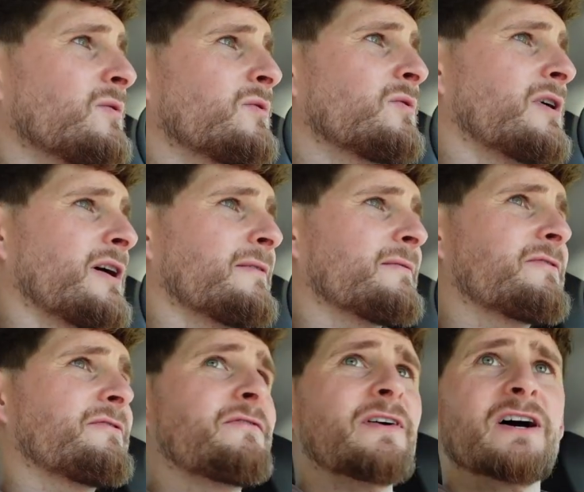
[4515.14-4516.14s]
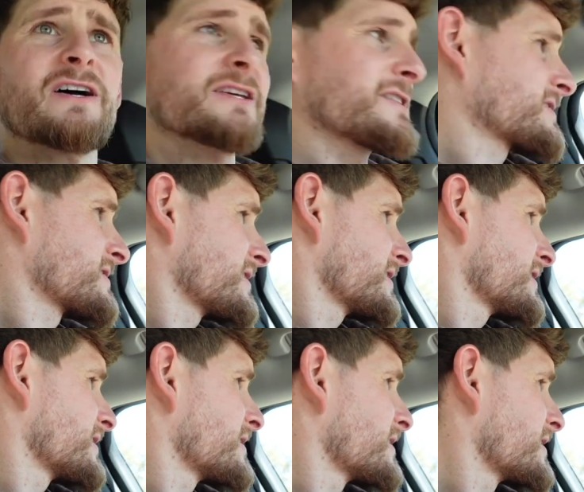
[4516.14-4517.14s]
All right, first
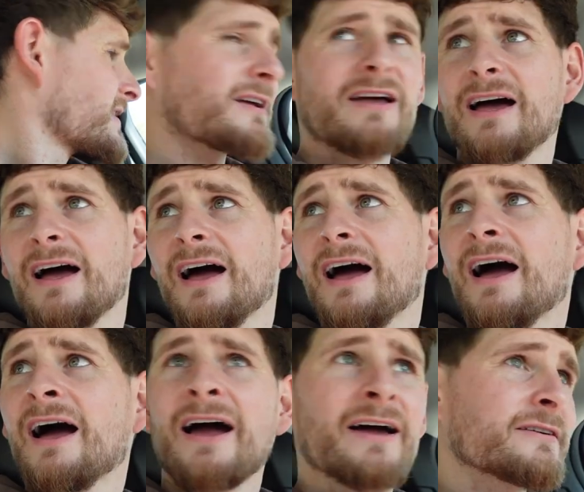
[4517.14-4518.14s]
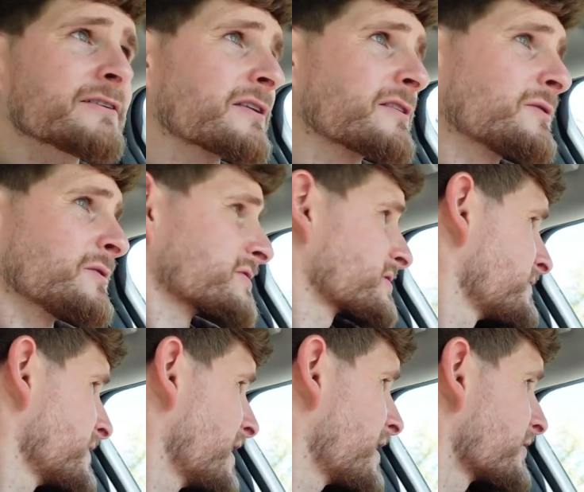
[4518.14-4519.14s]
hand thoughts of
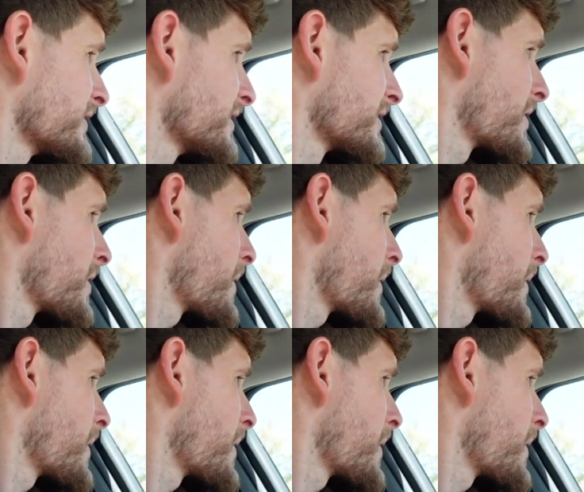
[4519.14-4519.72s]
the area.